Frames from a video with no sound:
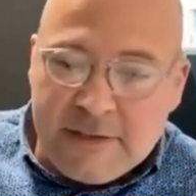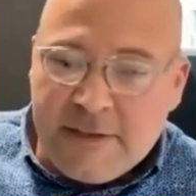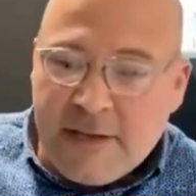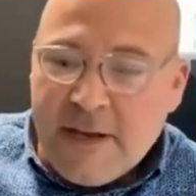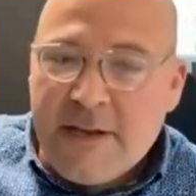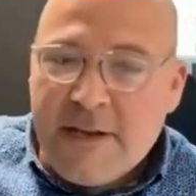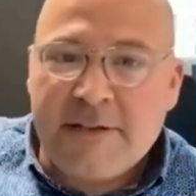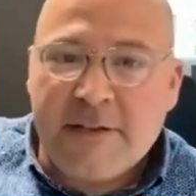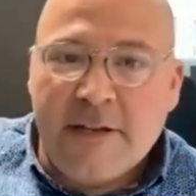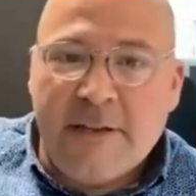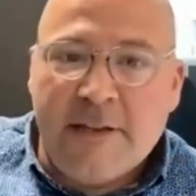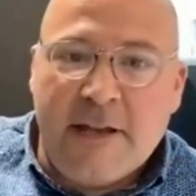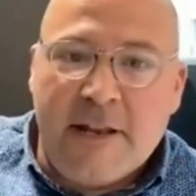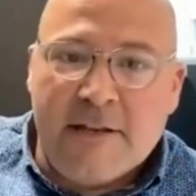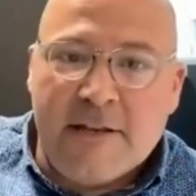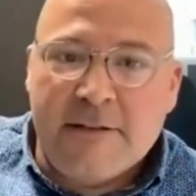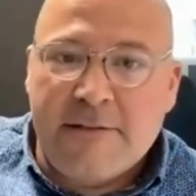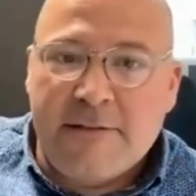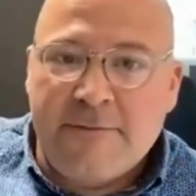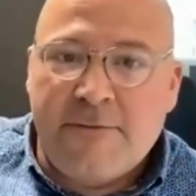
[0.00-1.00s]
Any site that
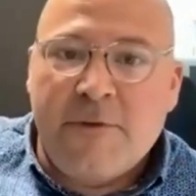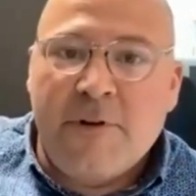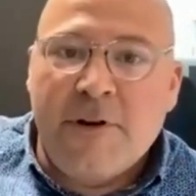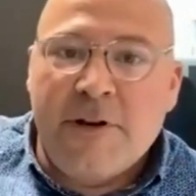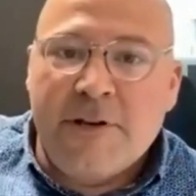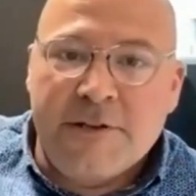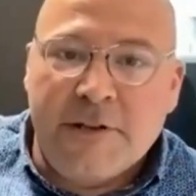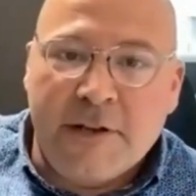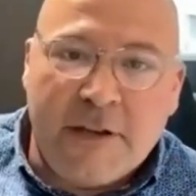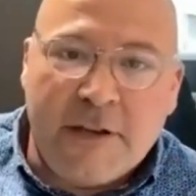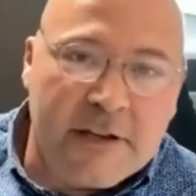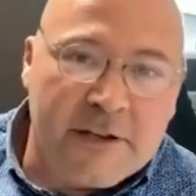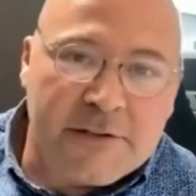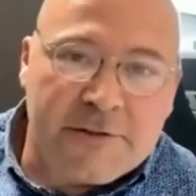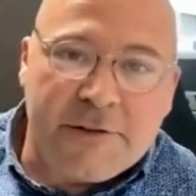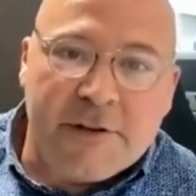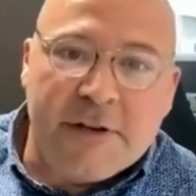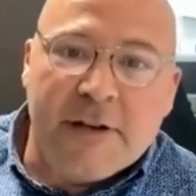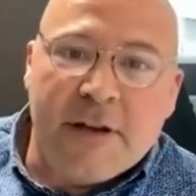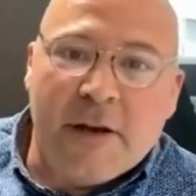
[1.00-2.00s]
has frontage on King
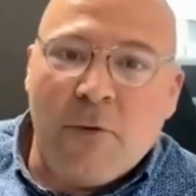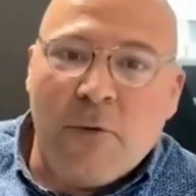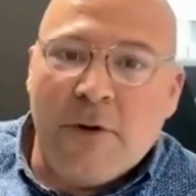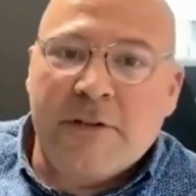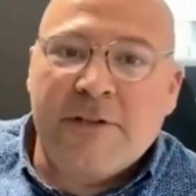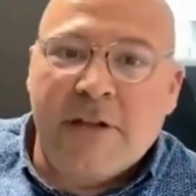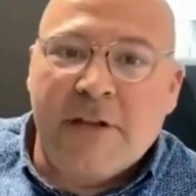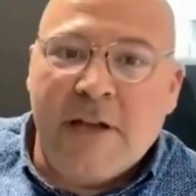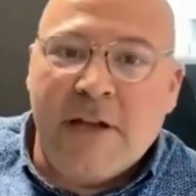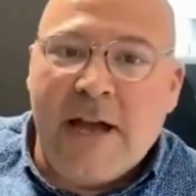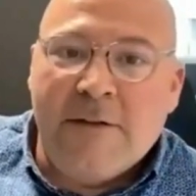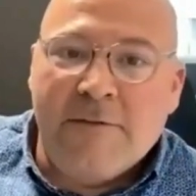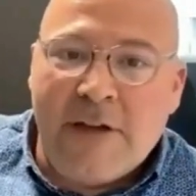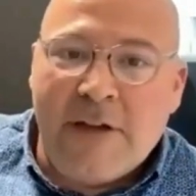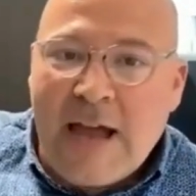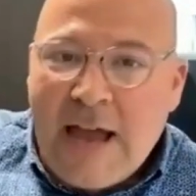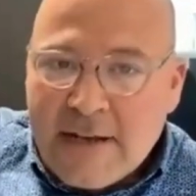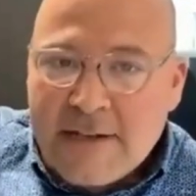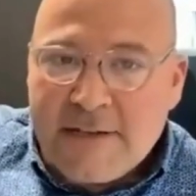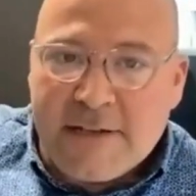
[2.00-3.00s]
Street and wants to have
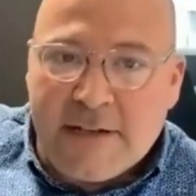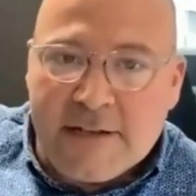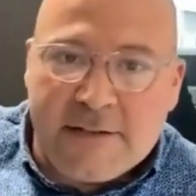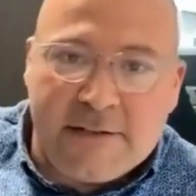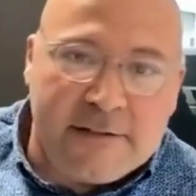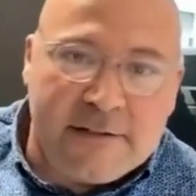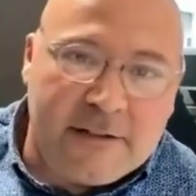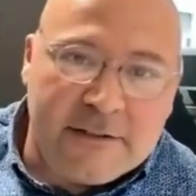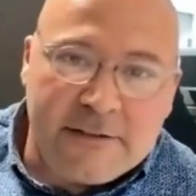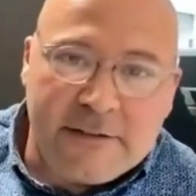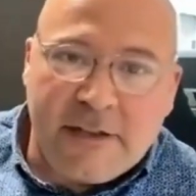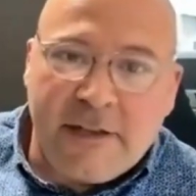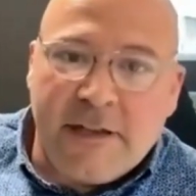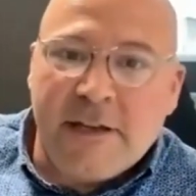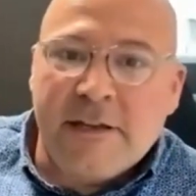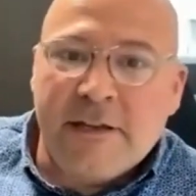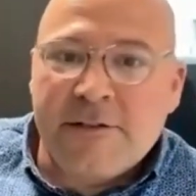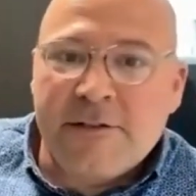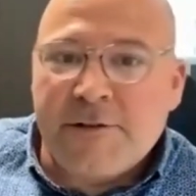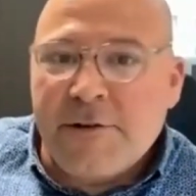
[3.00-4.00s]
access onto
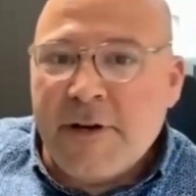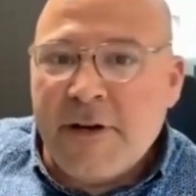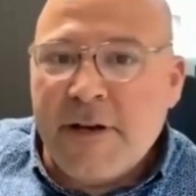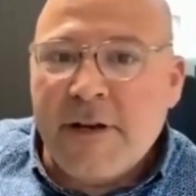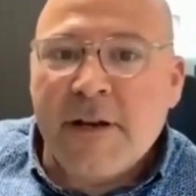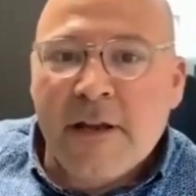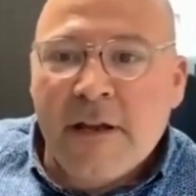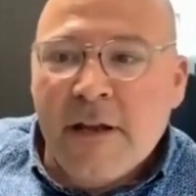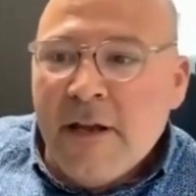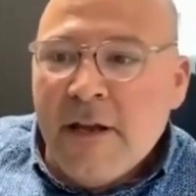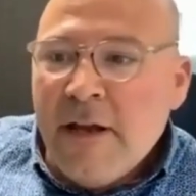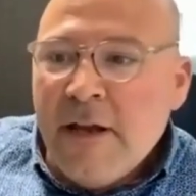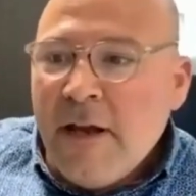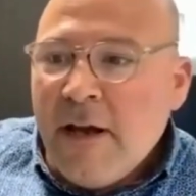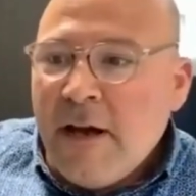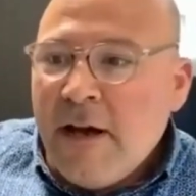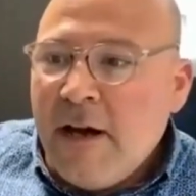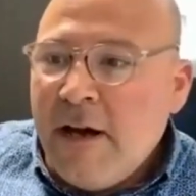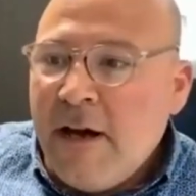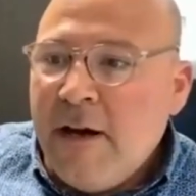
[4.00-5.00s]
King Street,
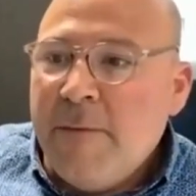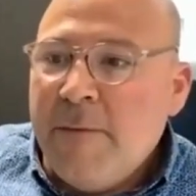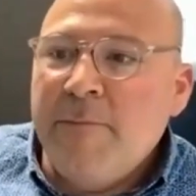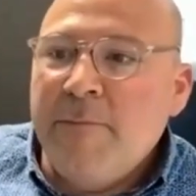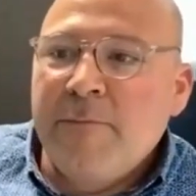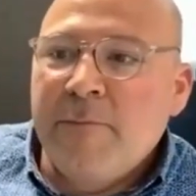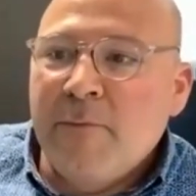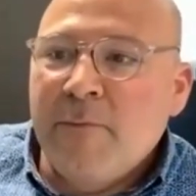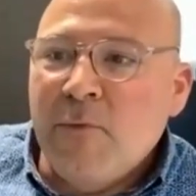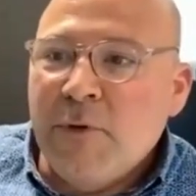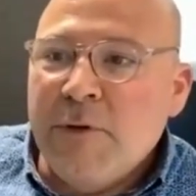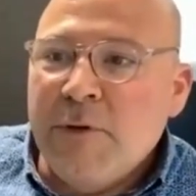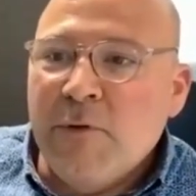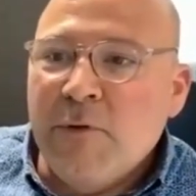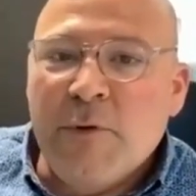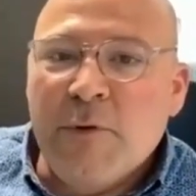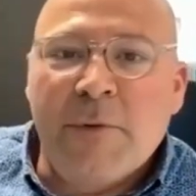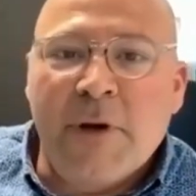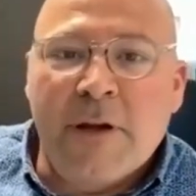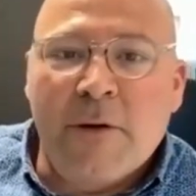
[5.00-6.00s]

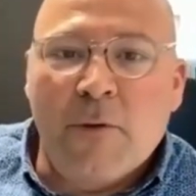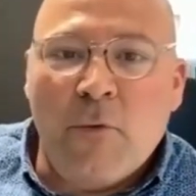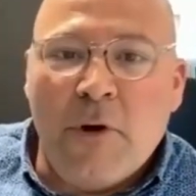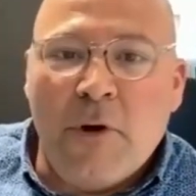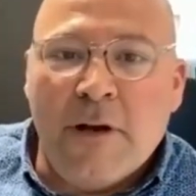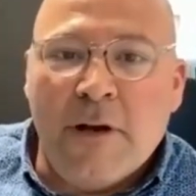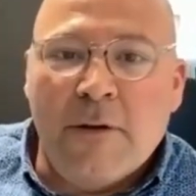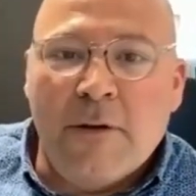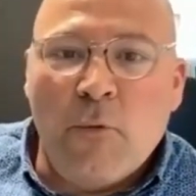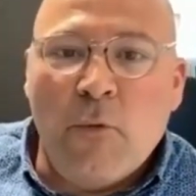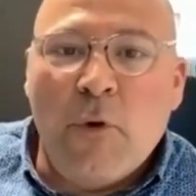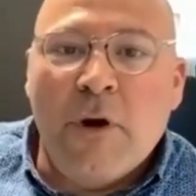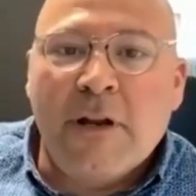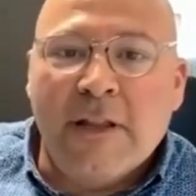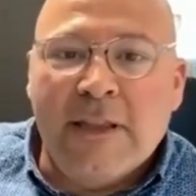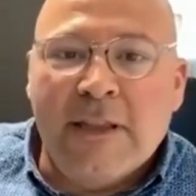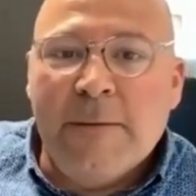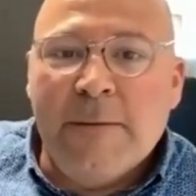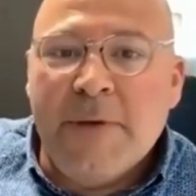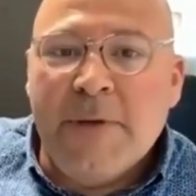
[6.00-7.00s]
we might want
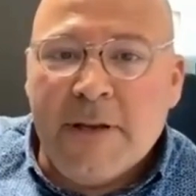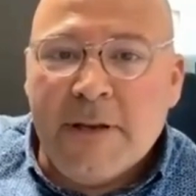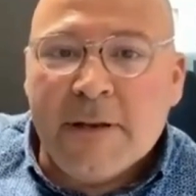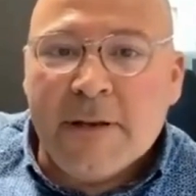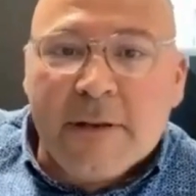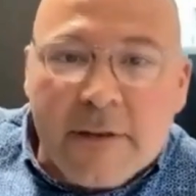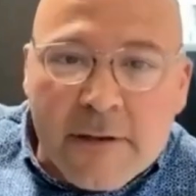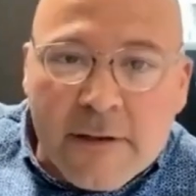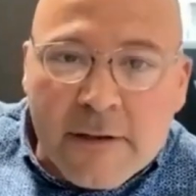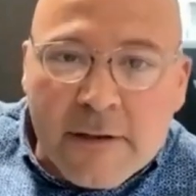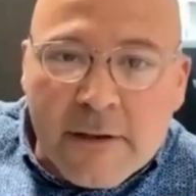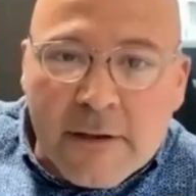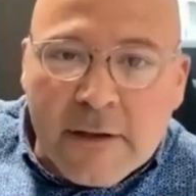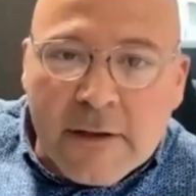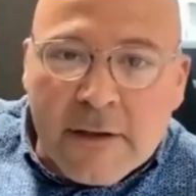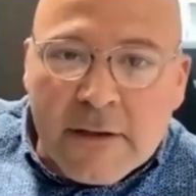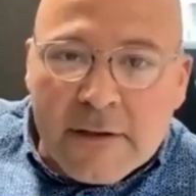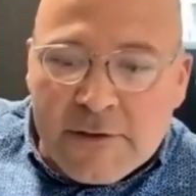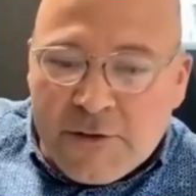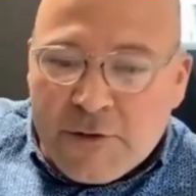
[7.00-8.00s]
to limit
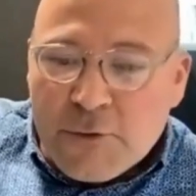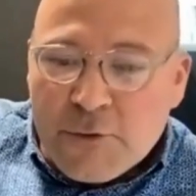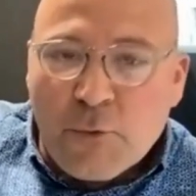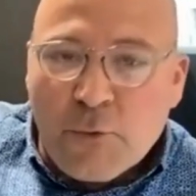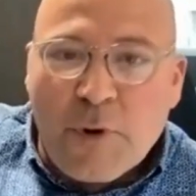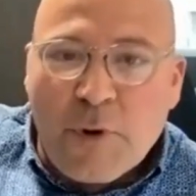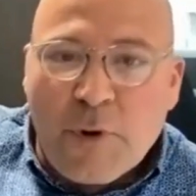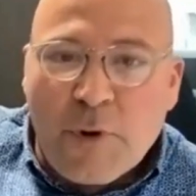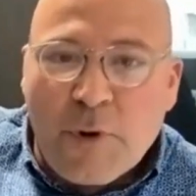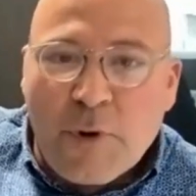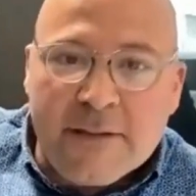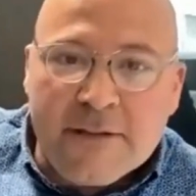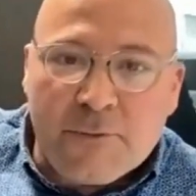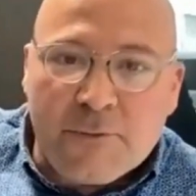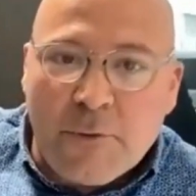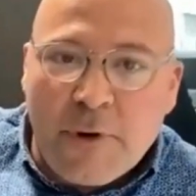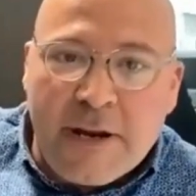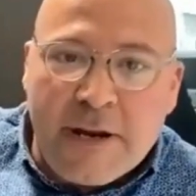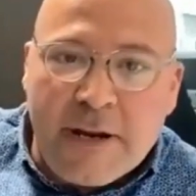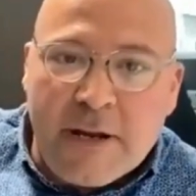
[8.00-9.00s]
to right-ins,
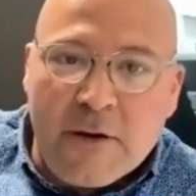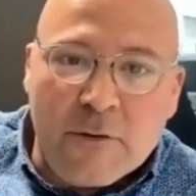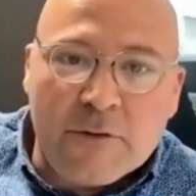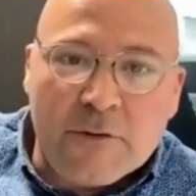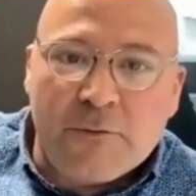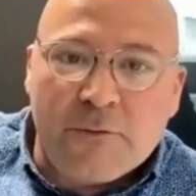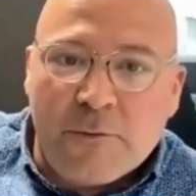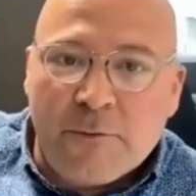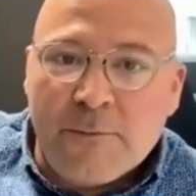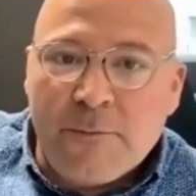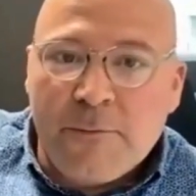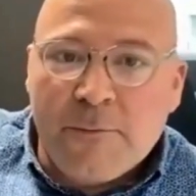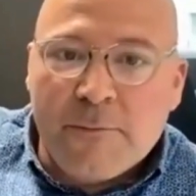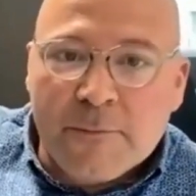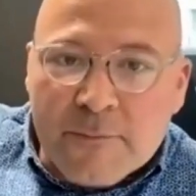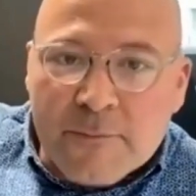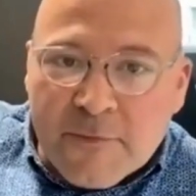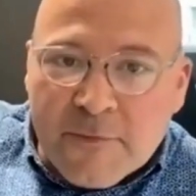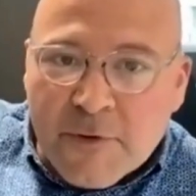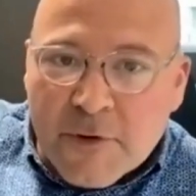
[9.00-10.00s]
right-outs,
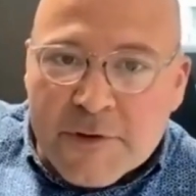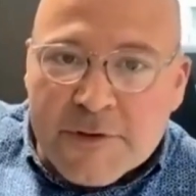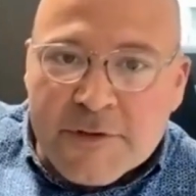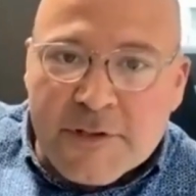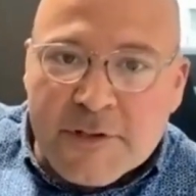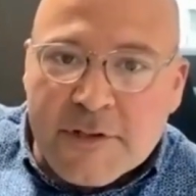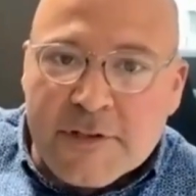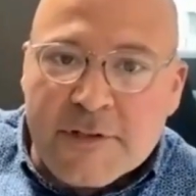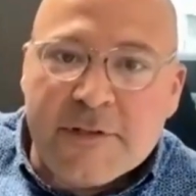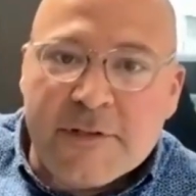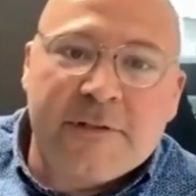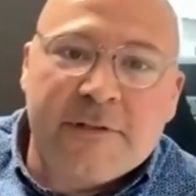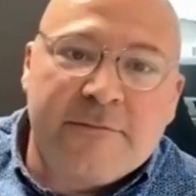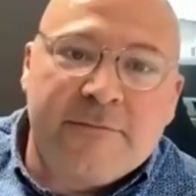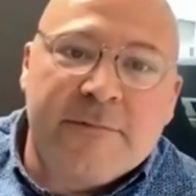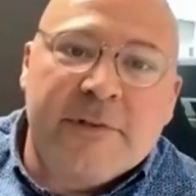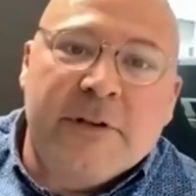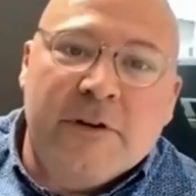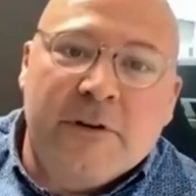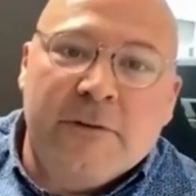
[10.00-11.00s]
versus
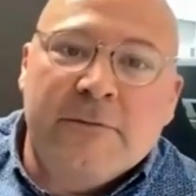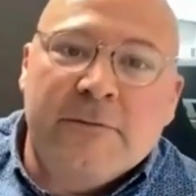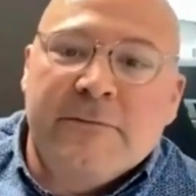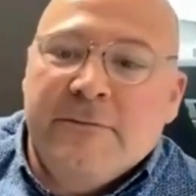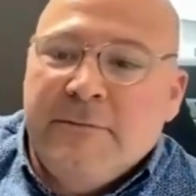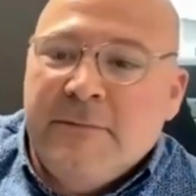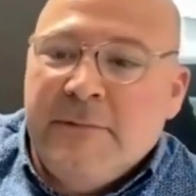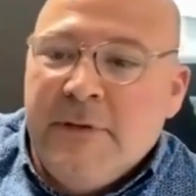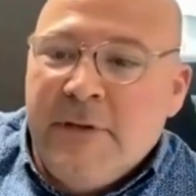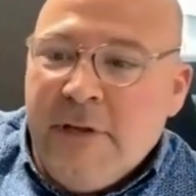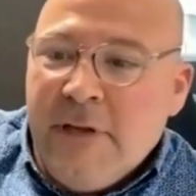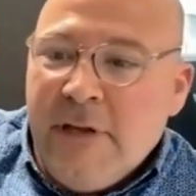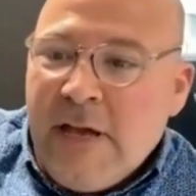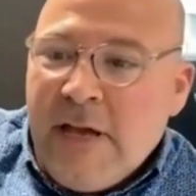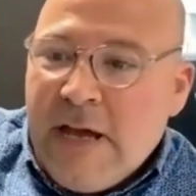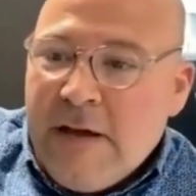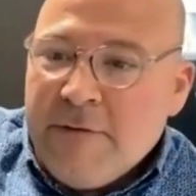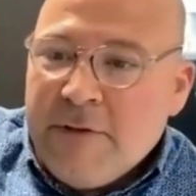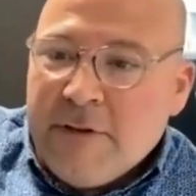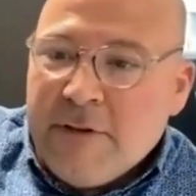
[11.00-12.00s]

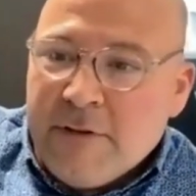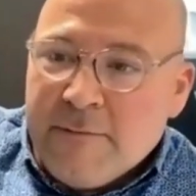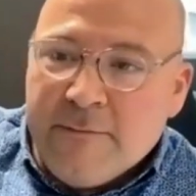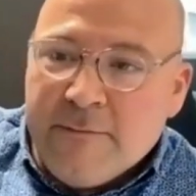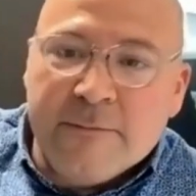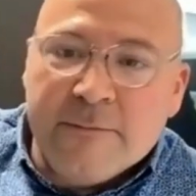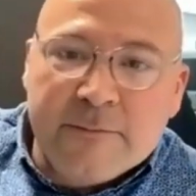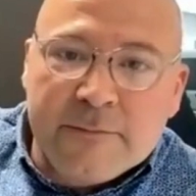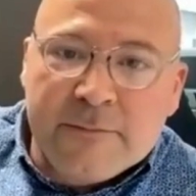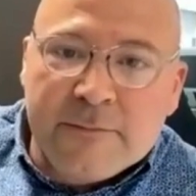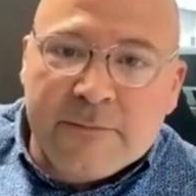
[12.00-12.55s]
having them